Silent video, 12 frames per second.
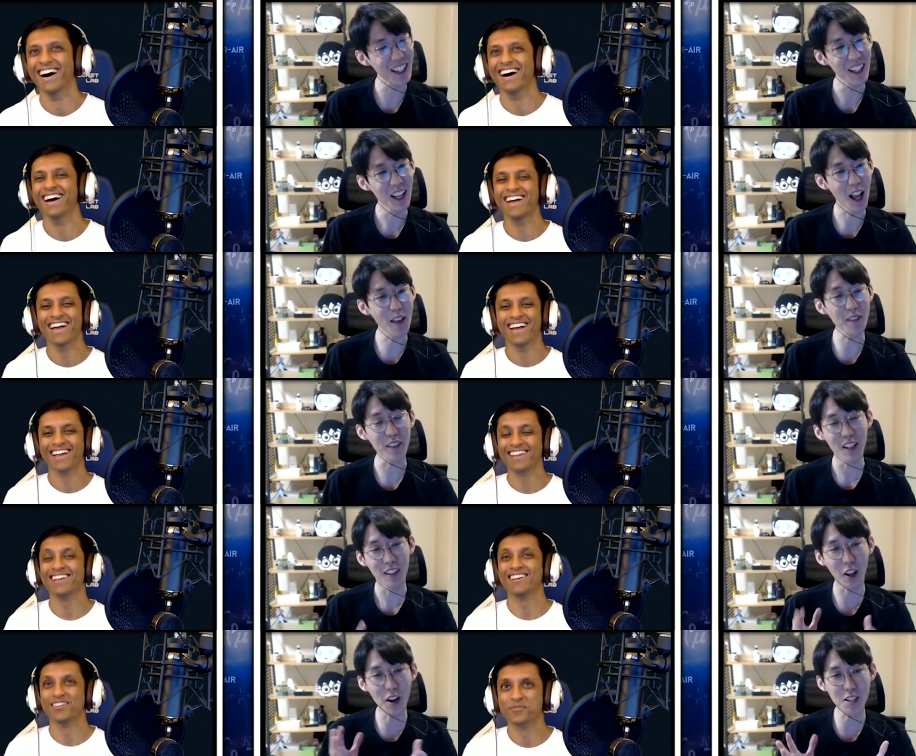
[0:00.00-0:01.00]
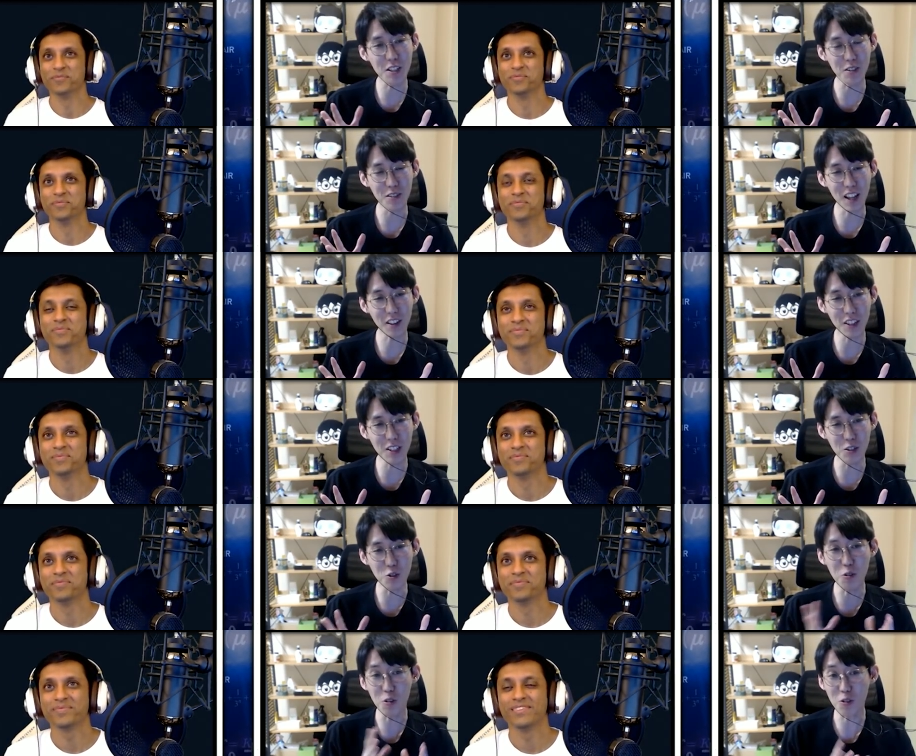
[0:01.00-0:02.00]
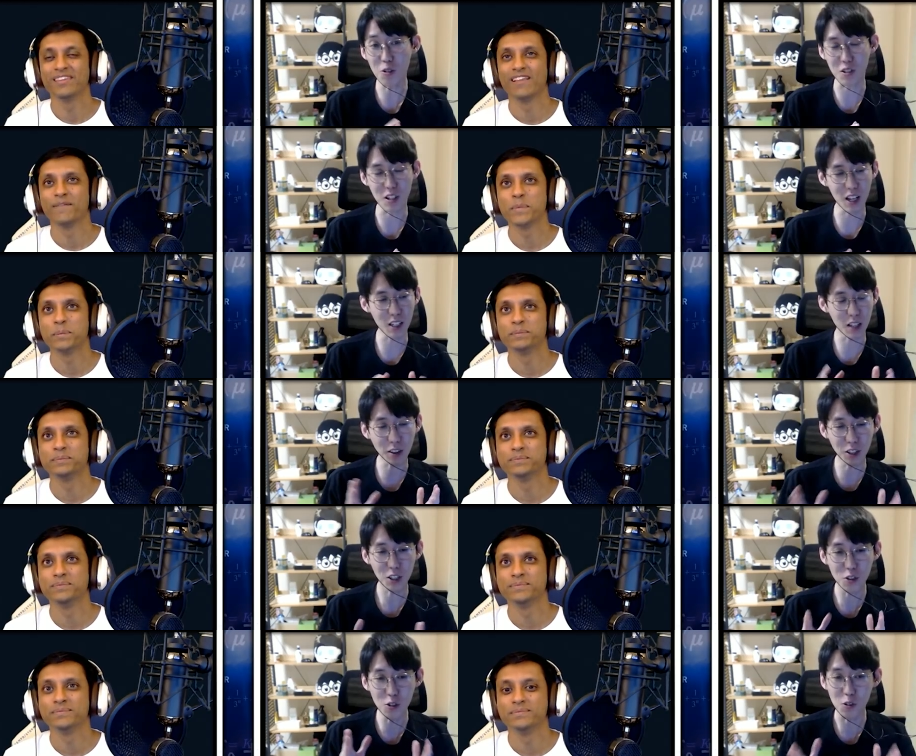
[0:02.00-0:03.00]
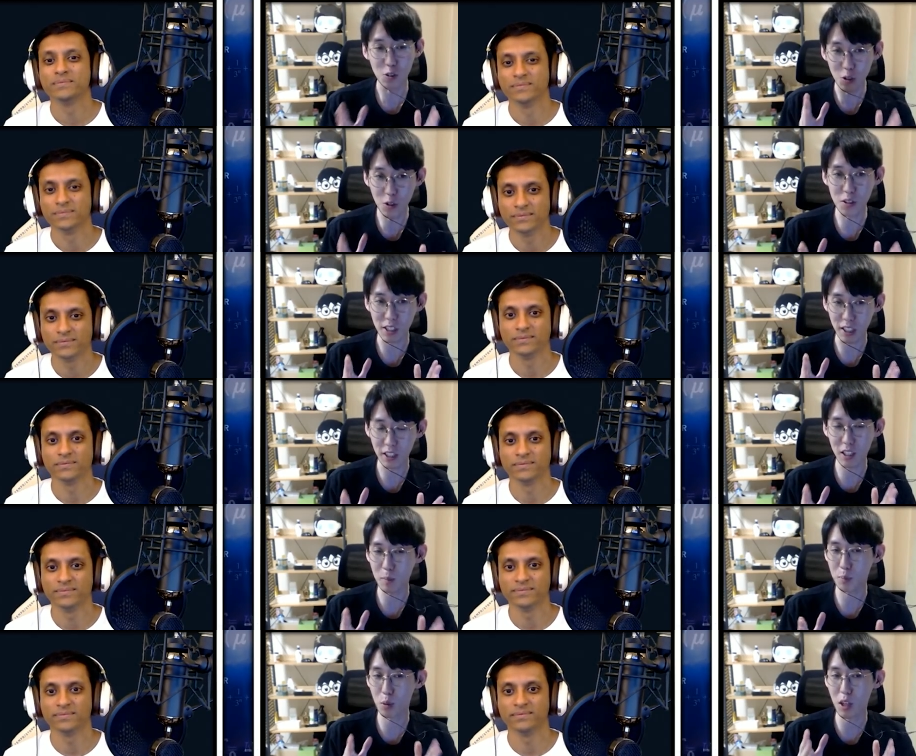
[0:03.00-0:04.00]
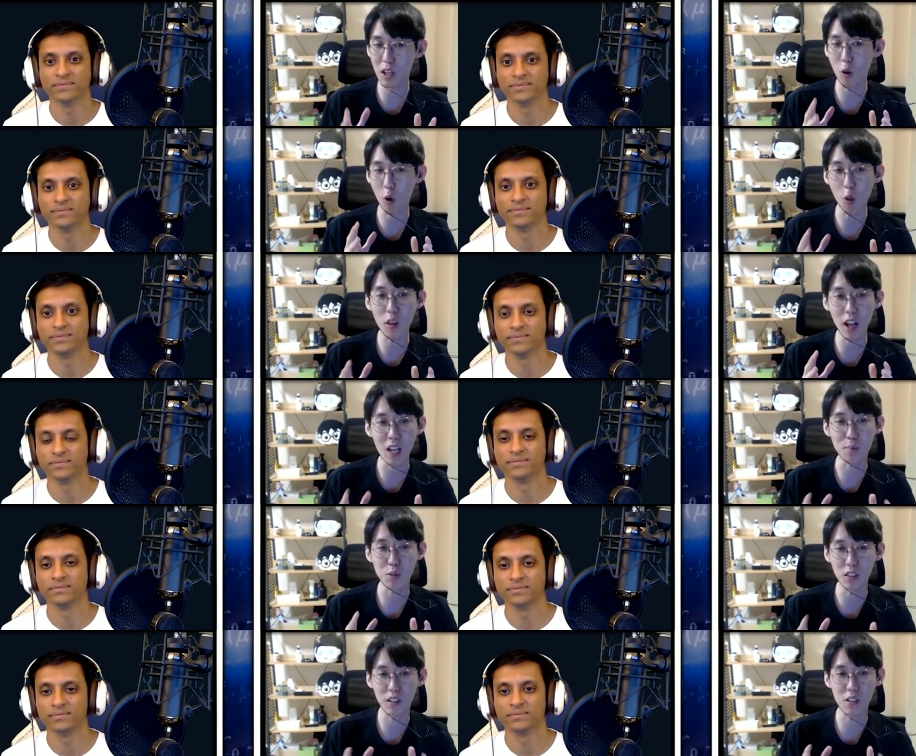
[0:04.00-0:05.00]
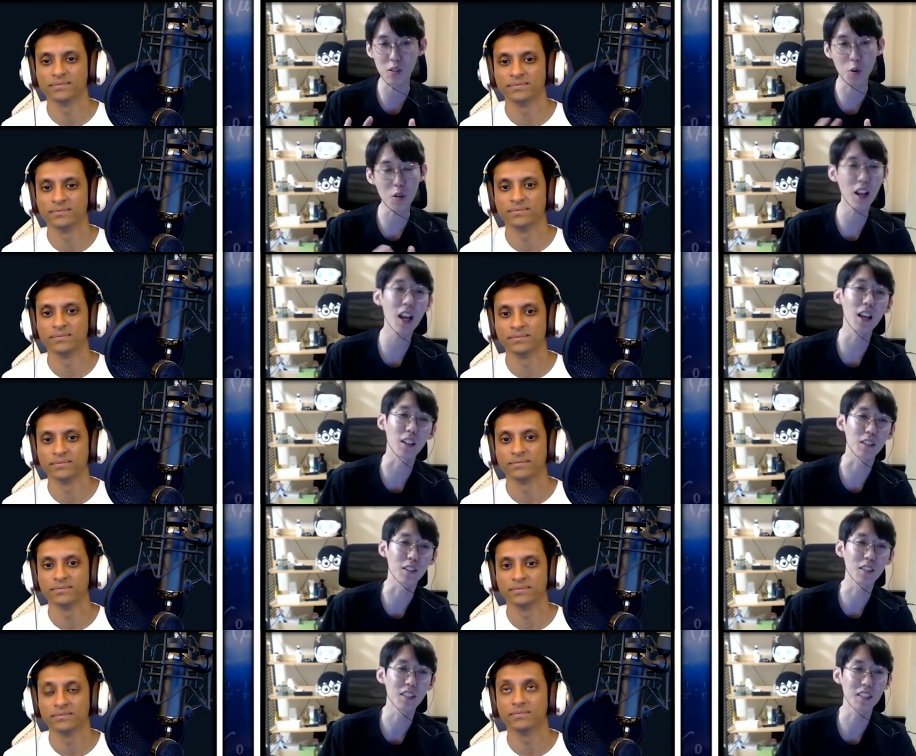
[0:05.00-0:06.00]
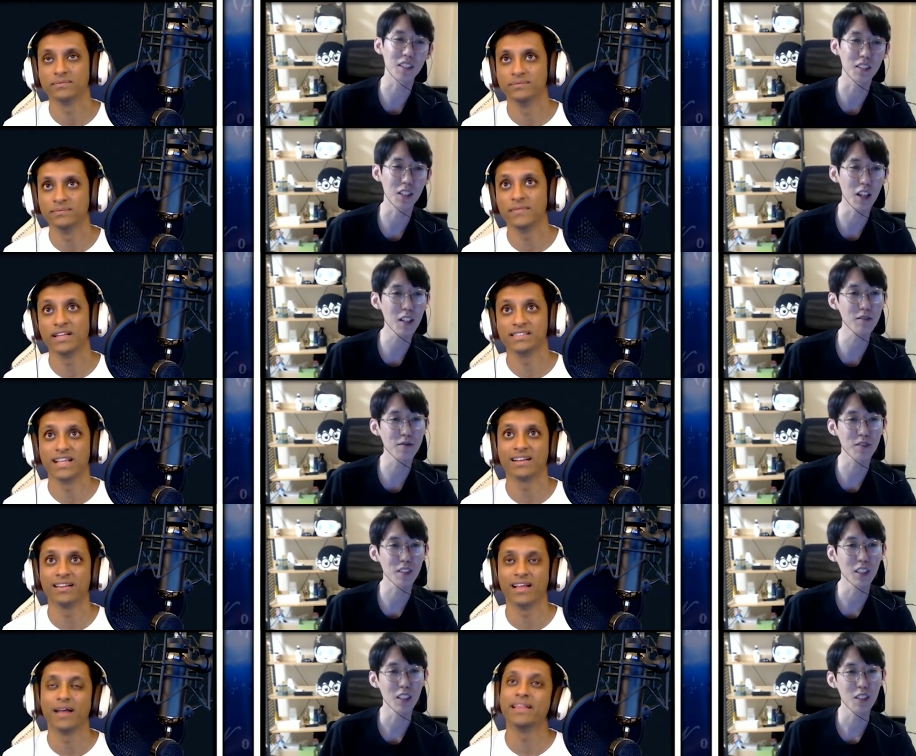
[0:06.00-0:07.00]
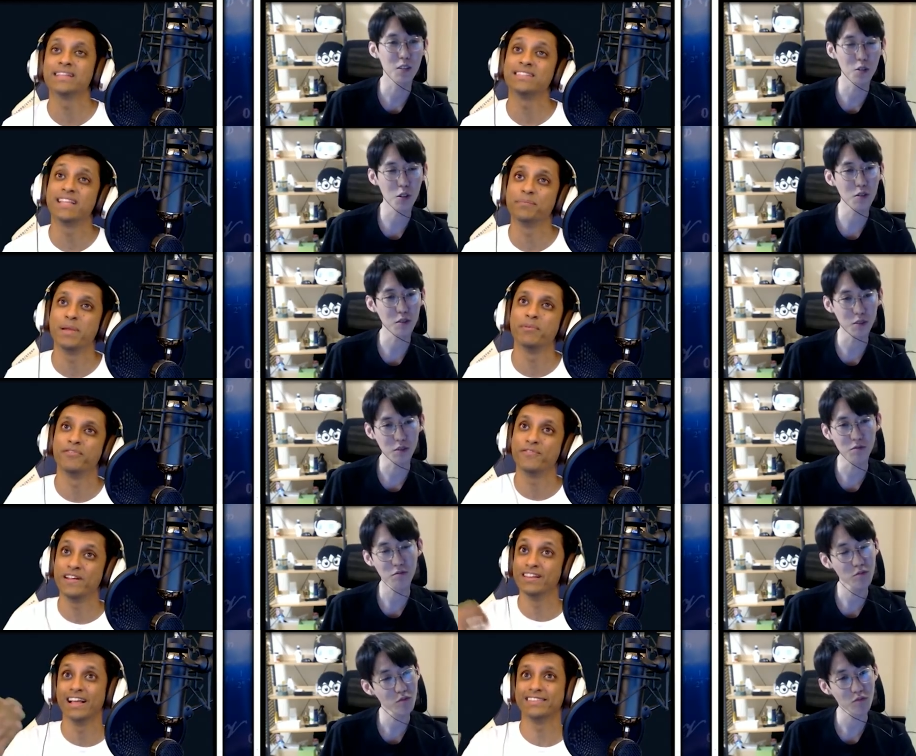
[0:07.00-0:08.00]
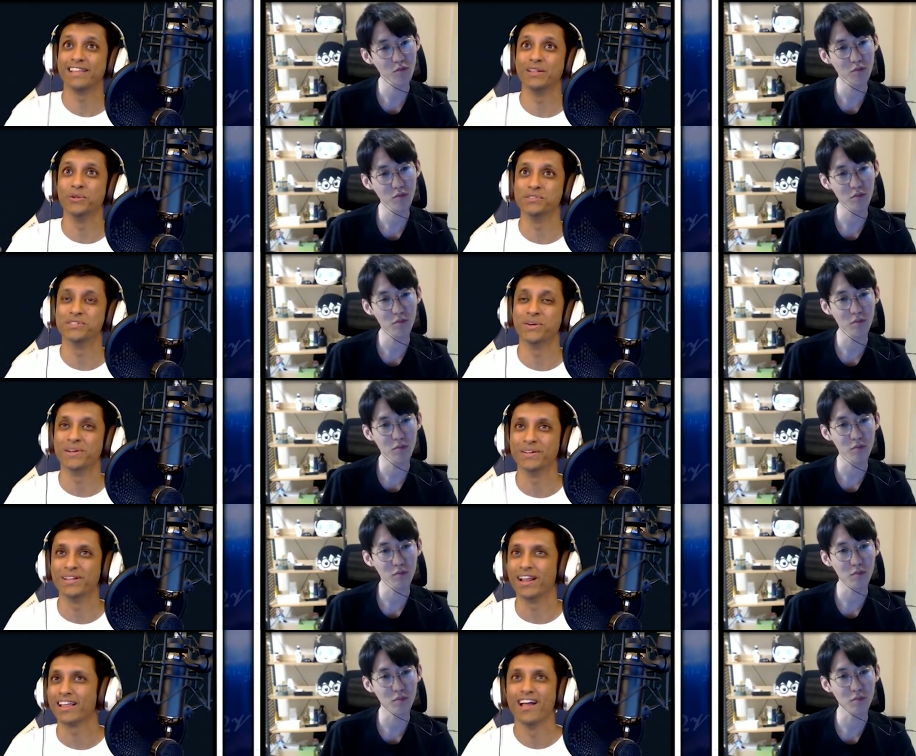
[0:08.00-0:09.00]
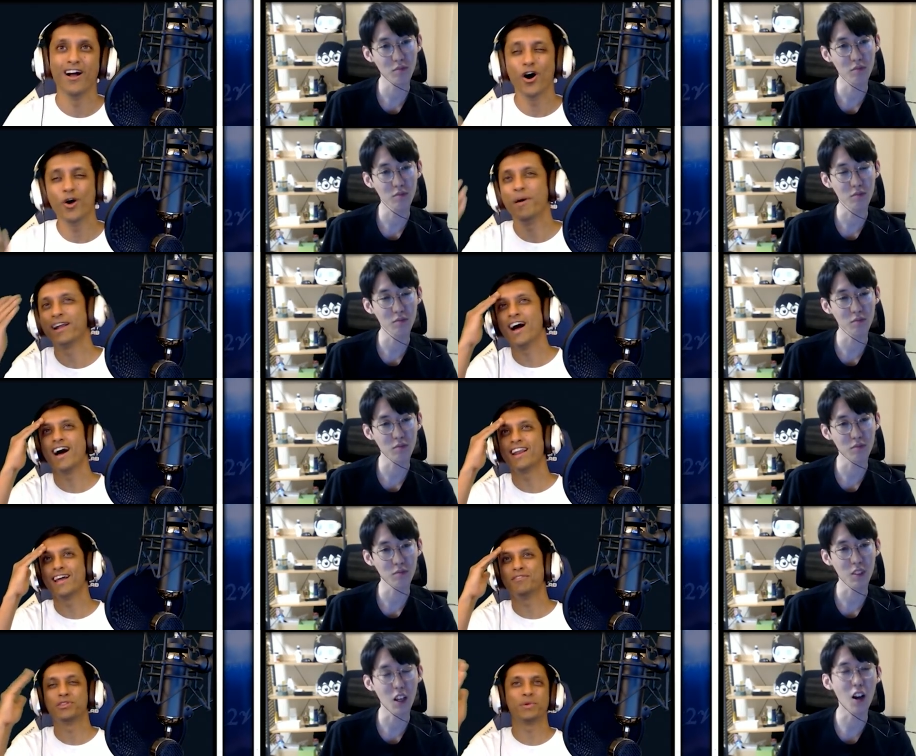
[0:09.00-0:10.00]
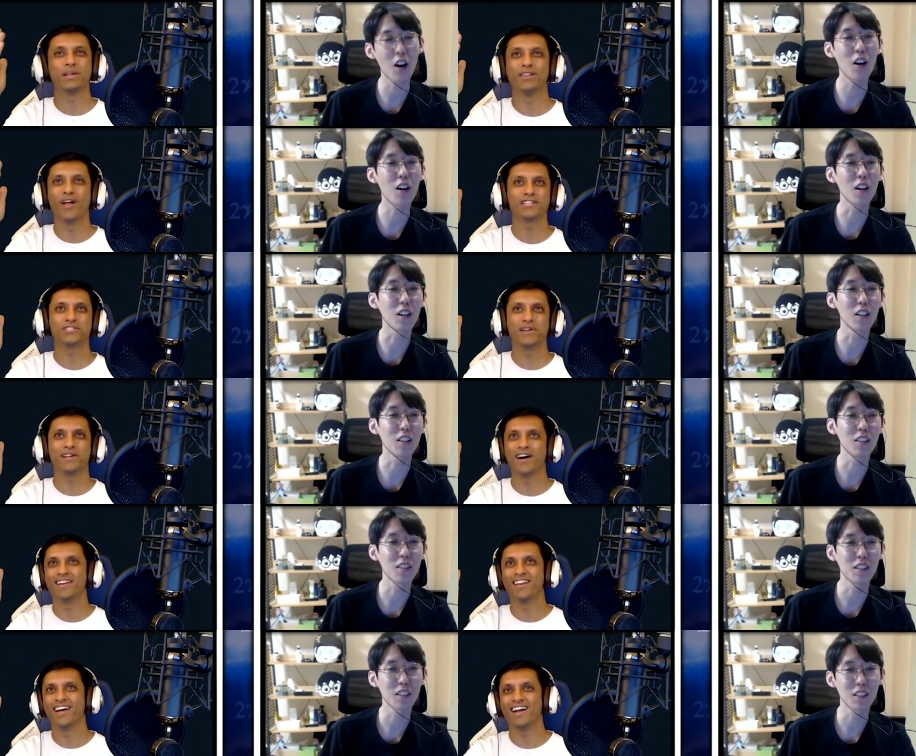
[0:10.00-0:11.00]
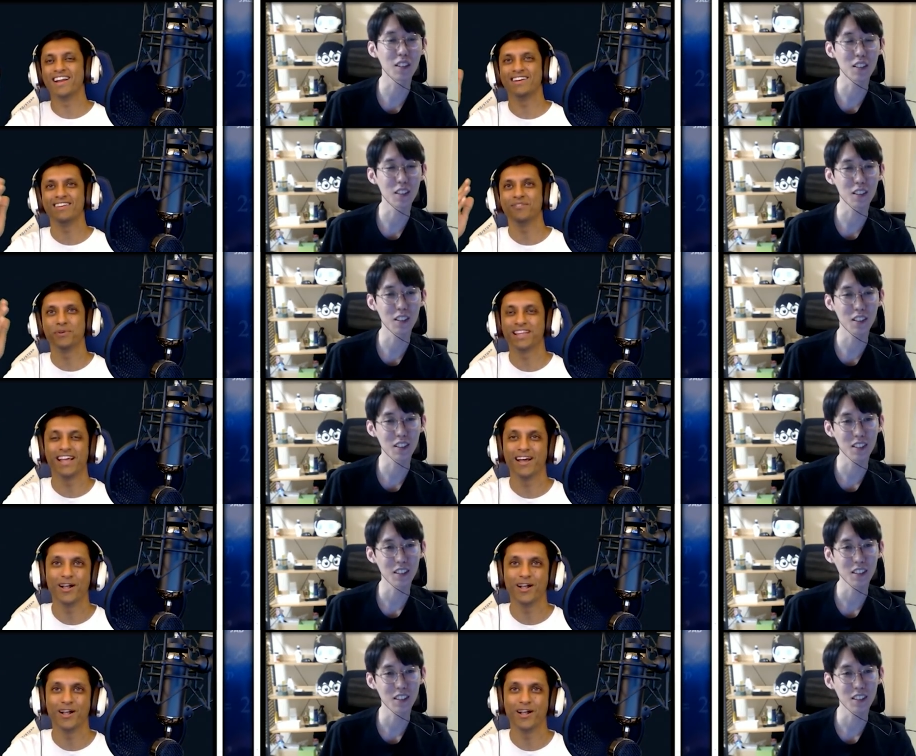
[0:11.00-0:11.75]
Speaker 1: and there's nothing you lose, like nothing you lose really playing online, practicing online.
Speaker 2: Mm-hmm, yeah? Exactly, and that's the thing. People feel like they lose, though. You know, they're like, "Oh my God, I have a three uh, loss streak online. What the hell,